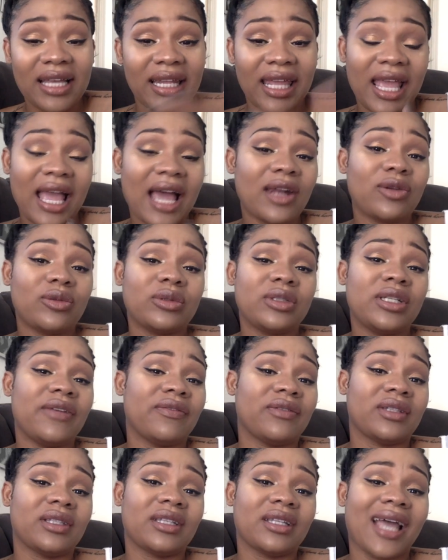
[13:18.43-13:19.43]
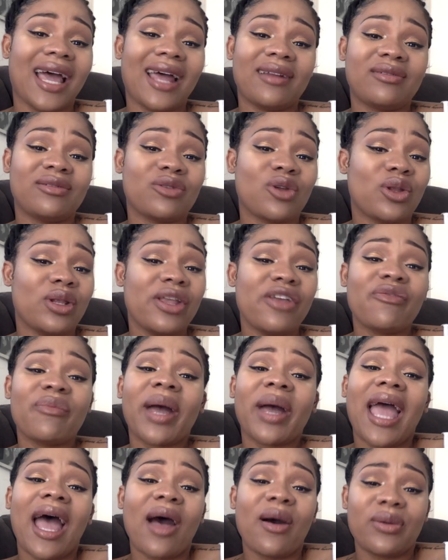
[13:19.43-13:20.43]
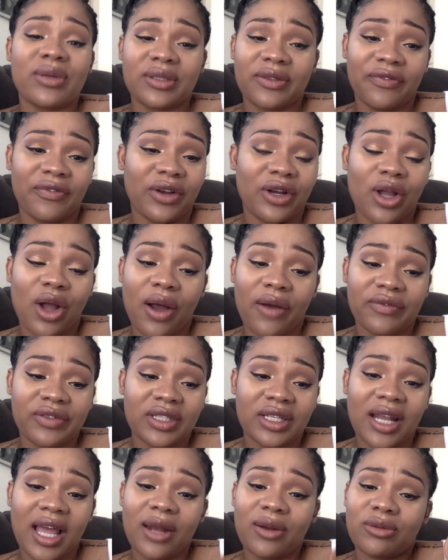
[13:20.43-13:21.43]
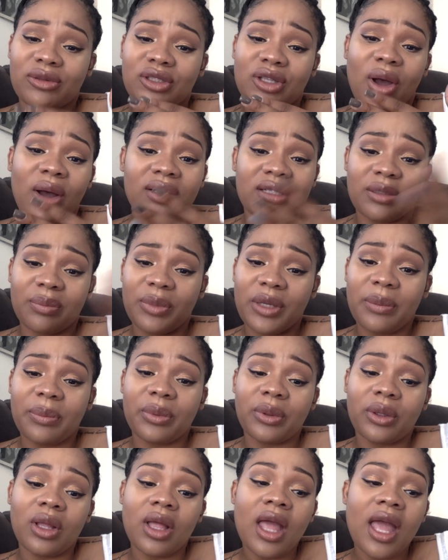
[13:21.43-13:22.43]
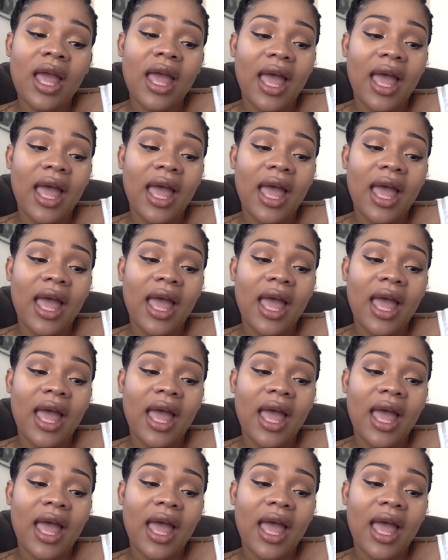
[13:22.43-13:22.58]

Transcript: Like, I don't leave my house very often. I don't talk to people.